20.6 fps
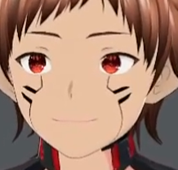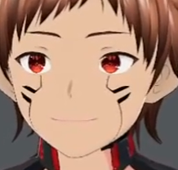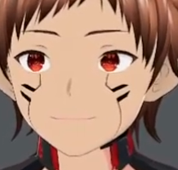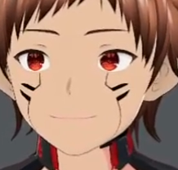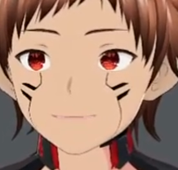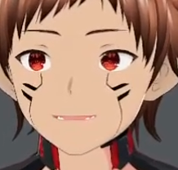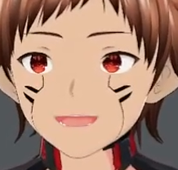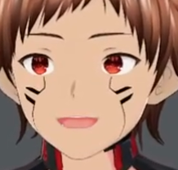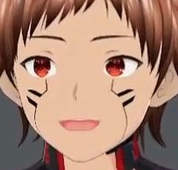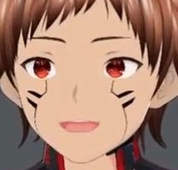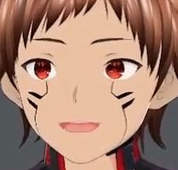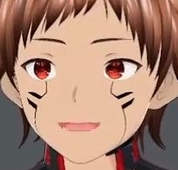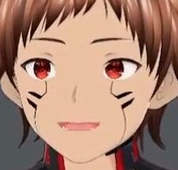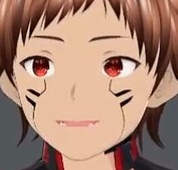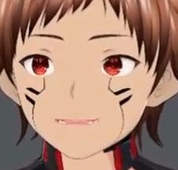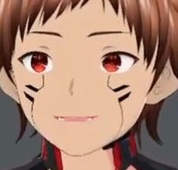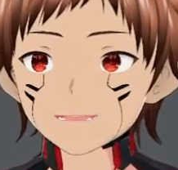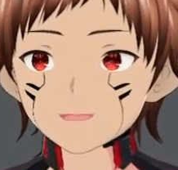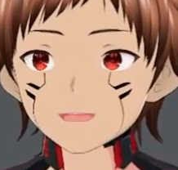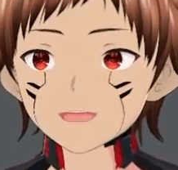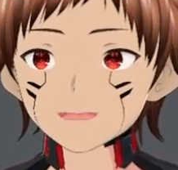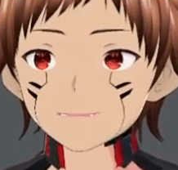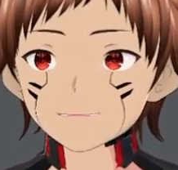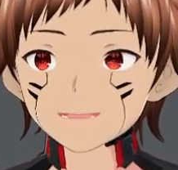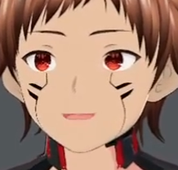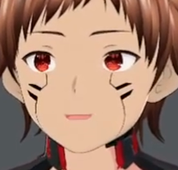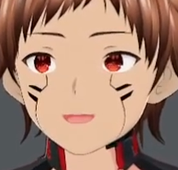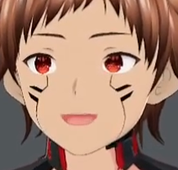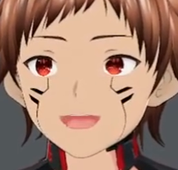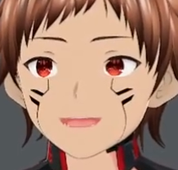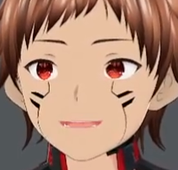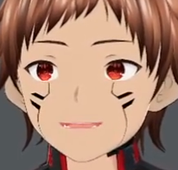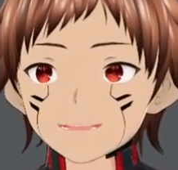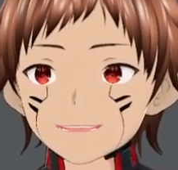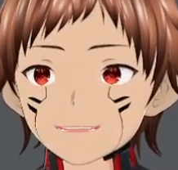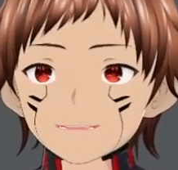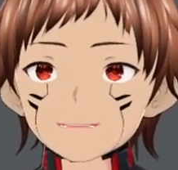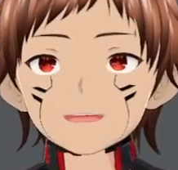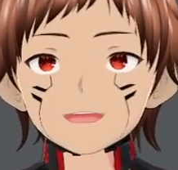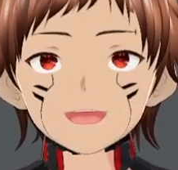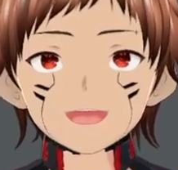the minion squad 10
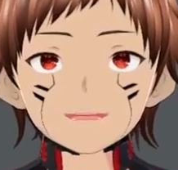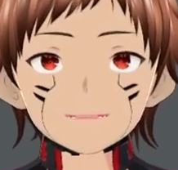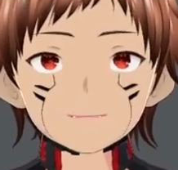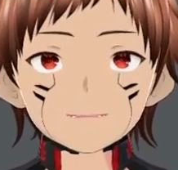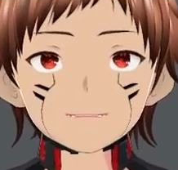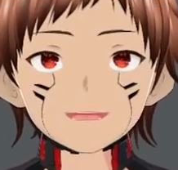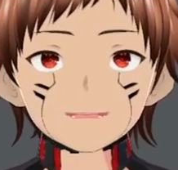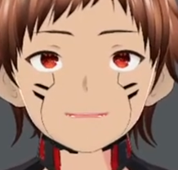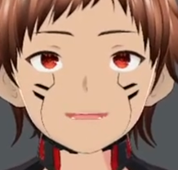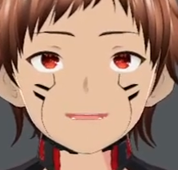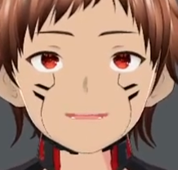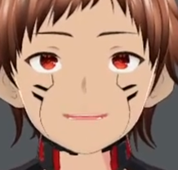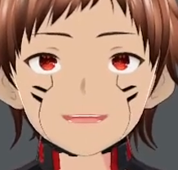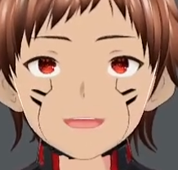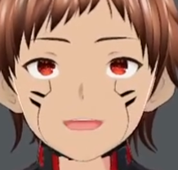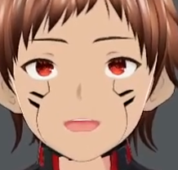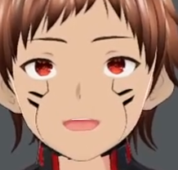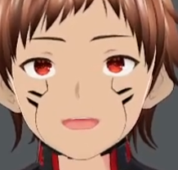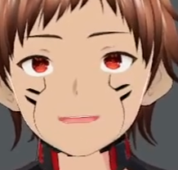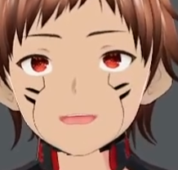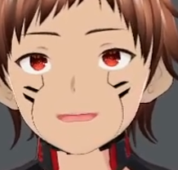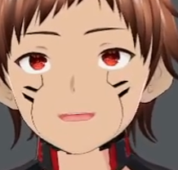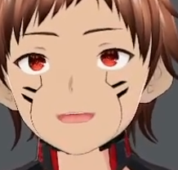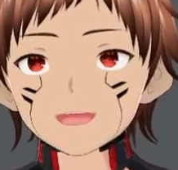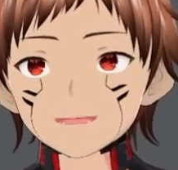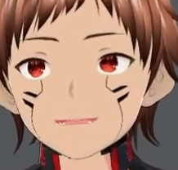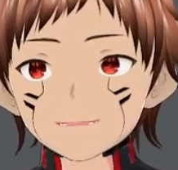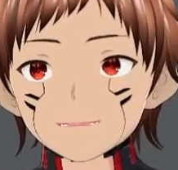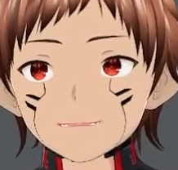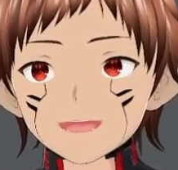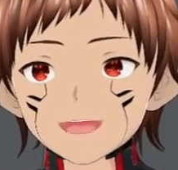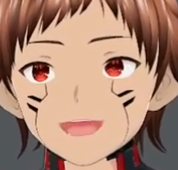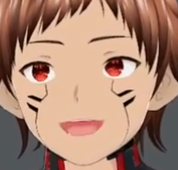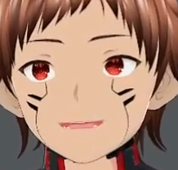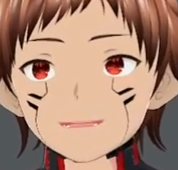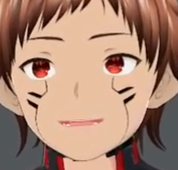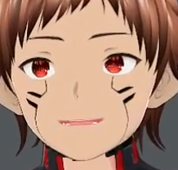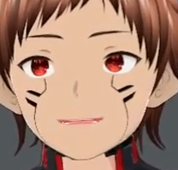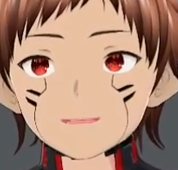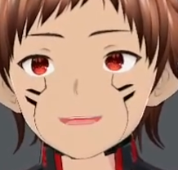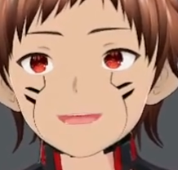models 110. What were you before?
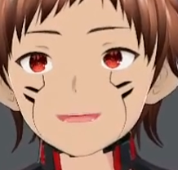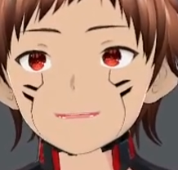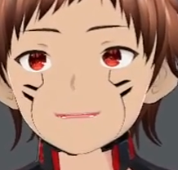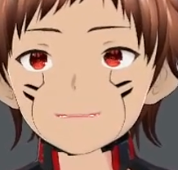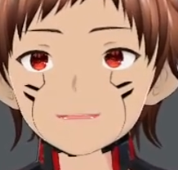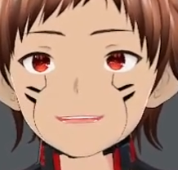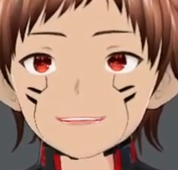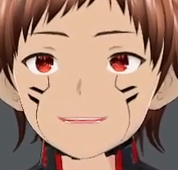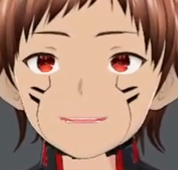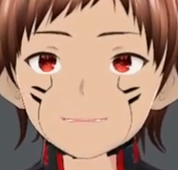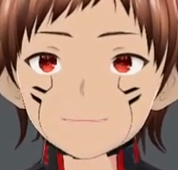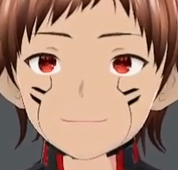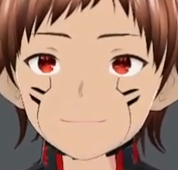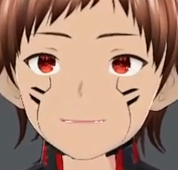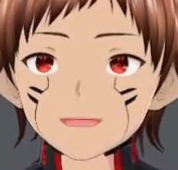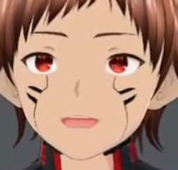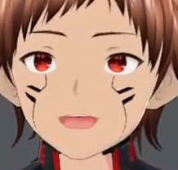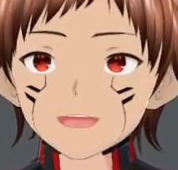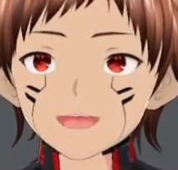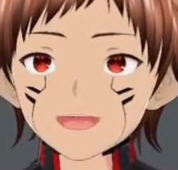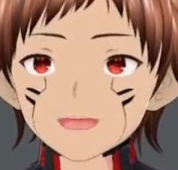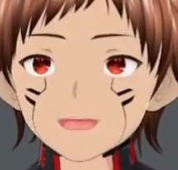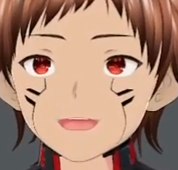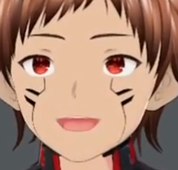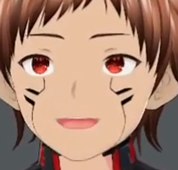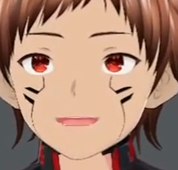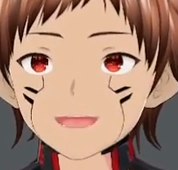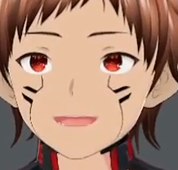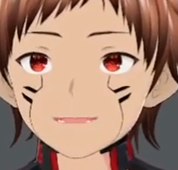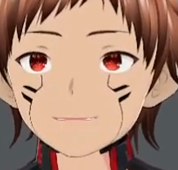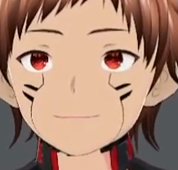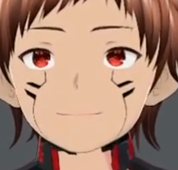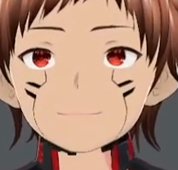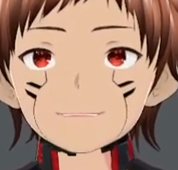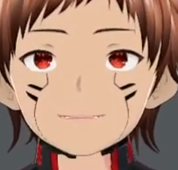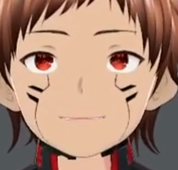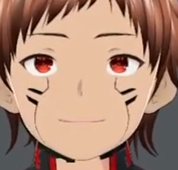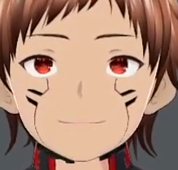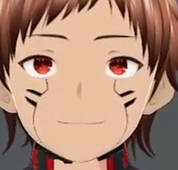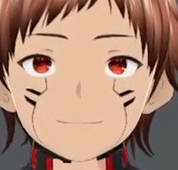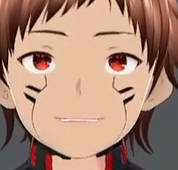120. You got a 10 point
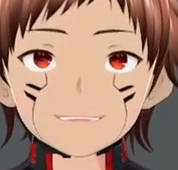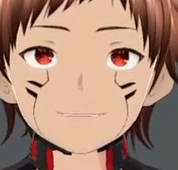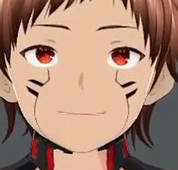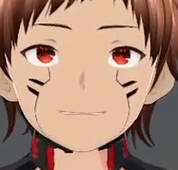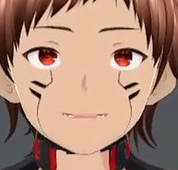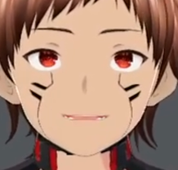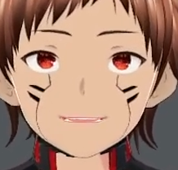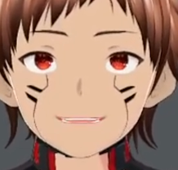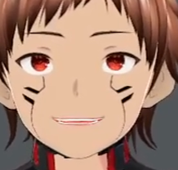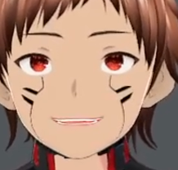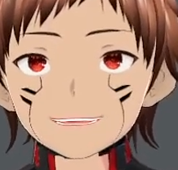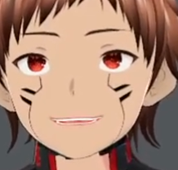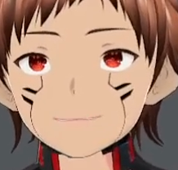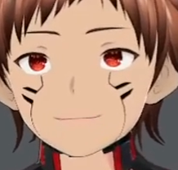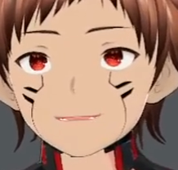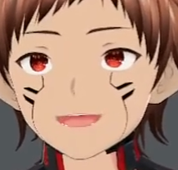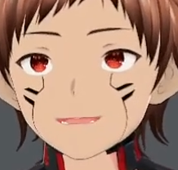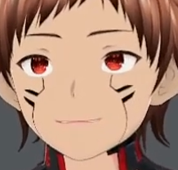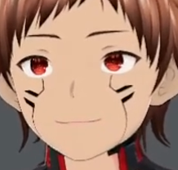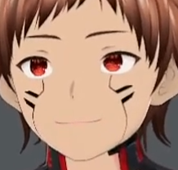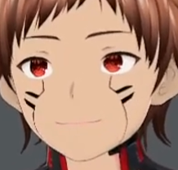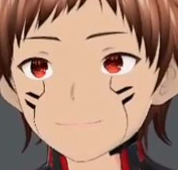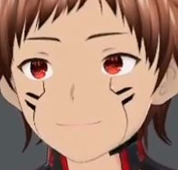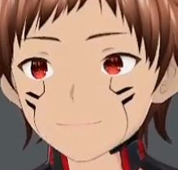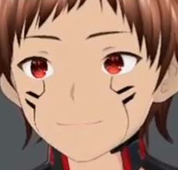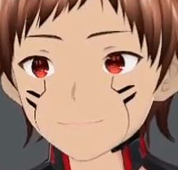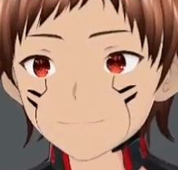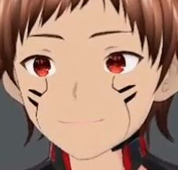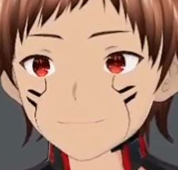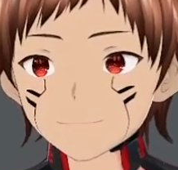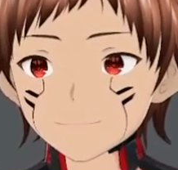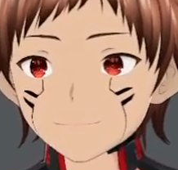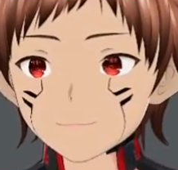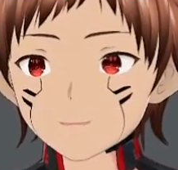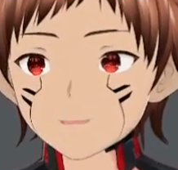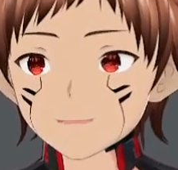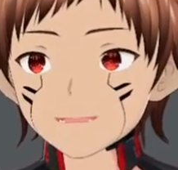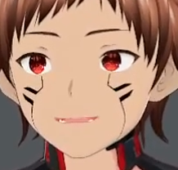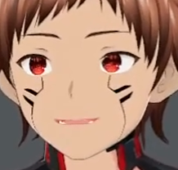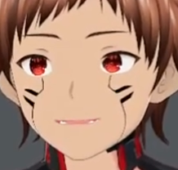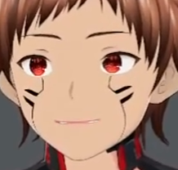exorcist.
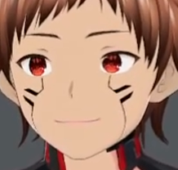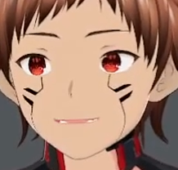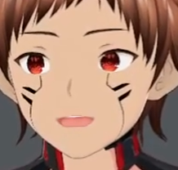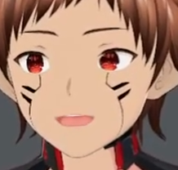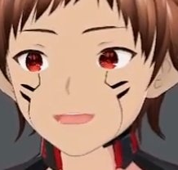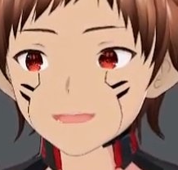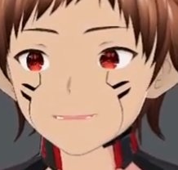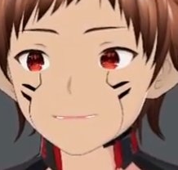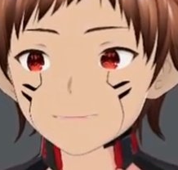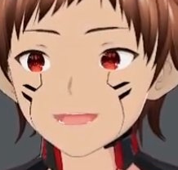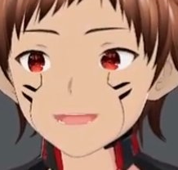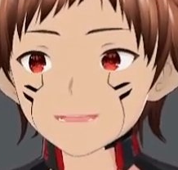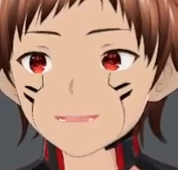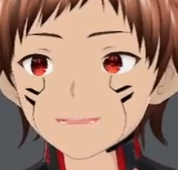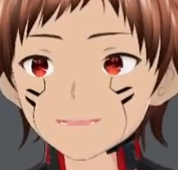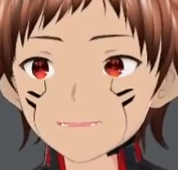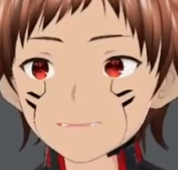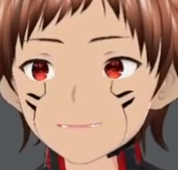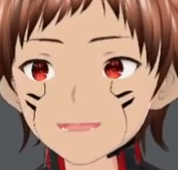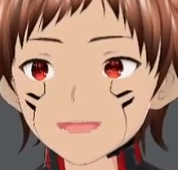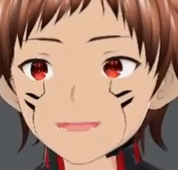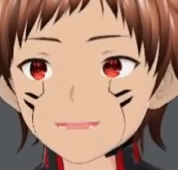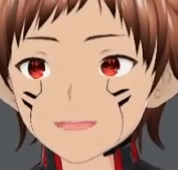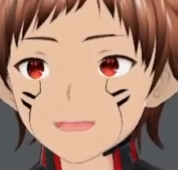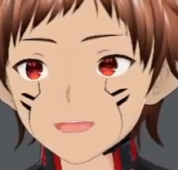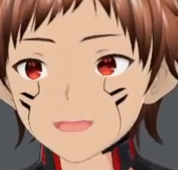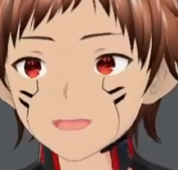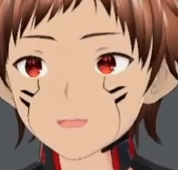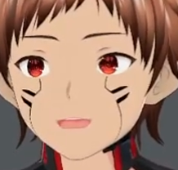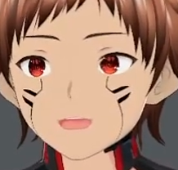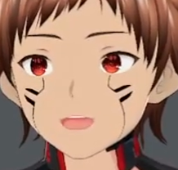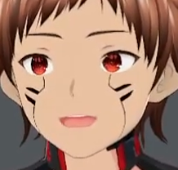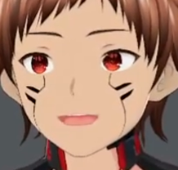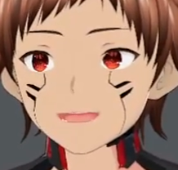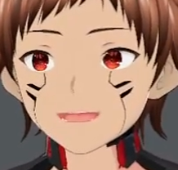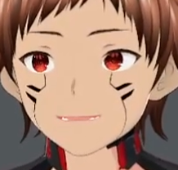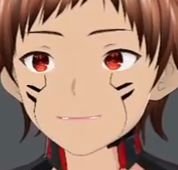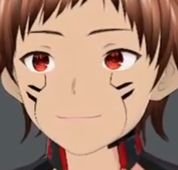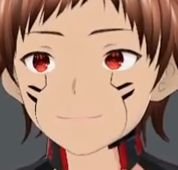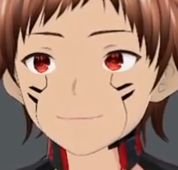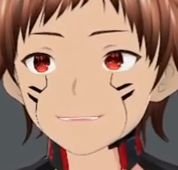100. Okay, so 20 point
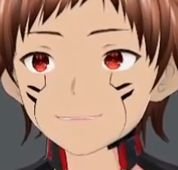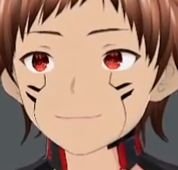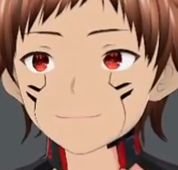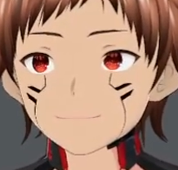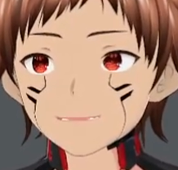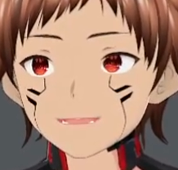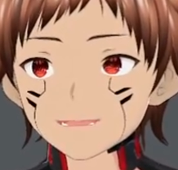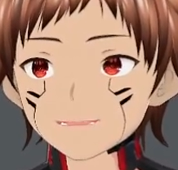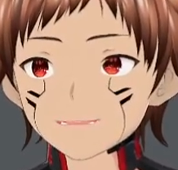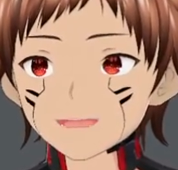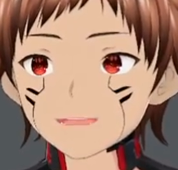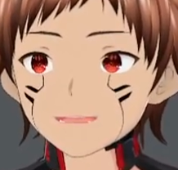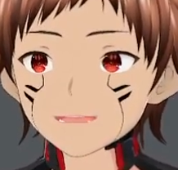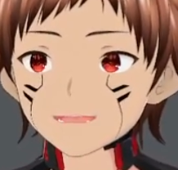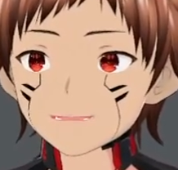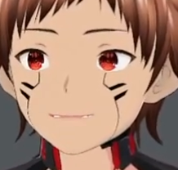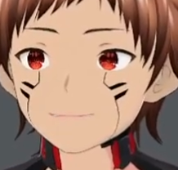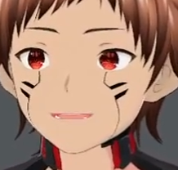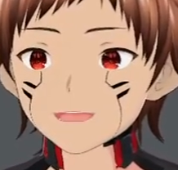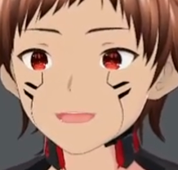increase.